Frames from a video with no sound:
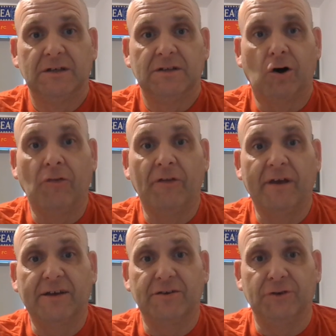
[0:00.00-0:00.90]
All they
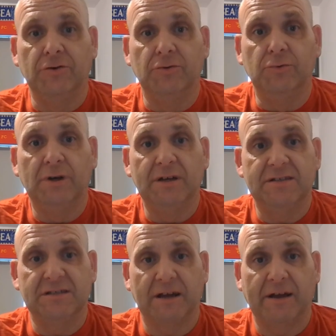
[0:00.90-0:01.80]
can do
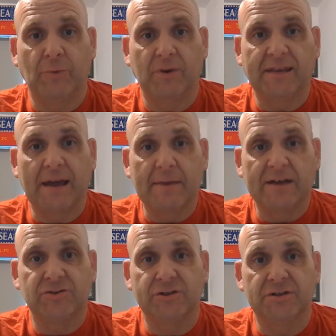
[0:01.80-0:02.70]
is win their
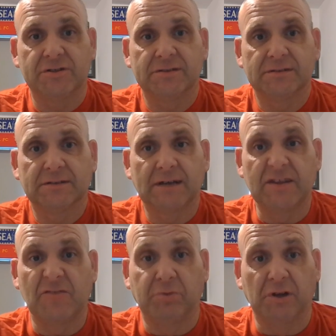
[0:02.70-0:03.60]
matches, and
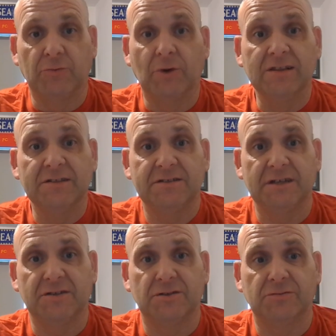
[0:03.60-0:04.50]
they've played well this
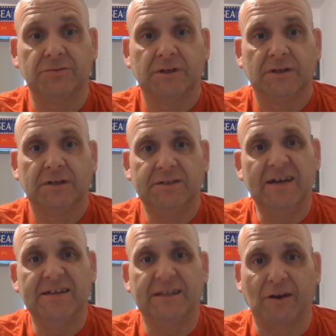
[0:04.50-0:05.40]
season.
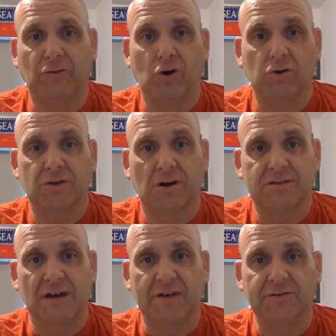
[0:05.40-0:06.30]
Yeah, they got knocked
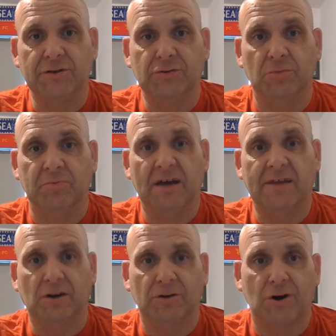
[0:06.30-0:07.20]
out of Europe. Yeah,
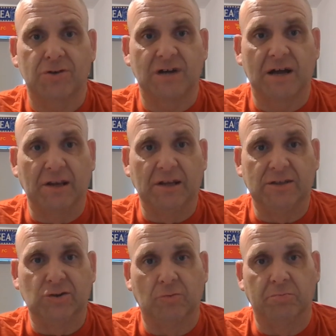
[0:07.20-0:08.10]
they got knocked out of the League
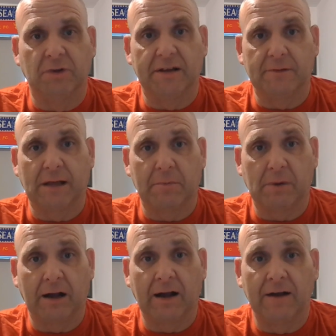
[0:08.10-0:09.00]
Cup, blah, blah, blah,
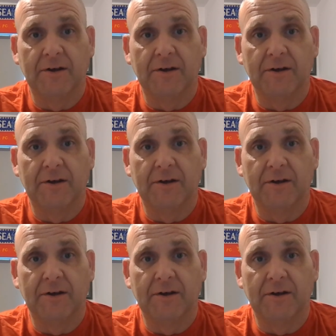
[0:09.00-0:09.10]
blah.